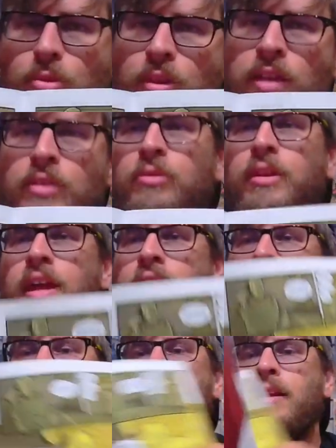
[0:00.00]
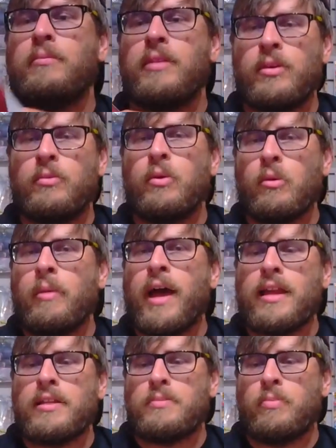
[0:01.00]
Like, you can't lie to me. We were
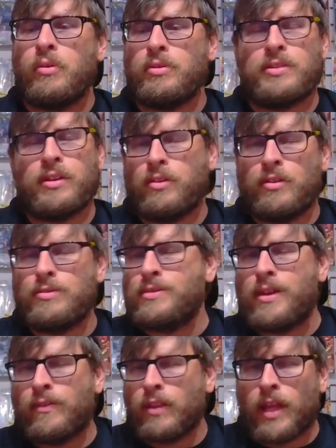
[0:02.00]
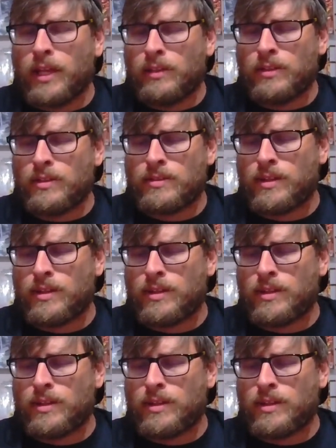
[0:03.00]
bad at sports and girls never liked us.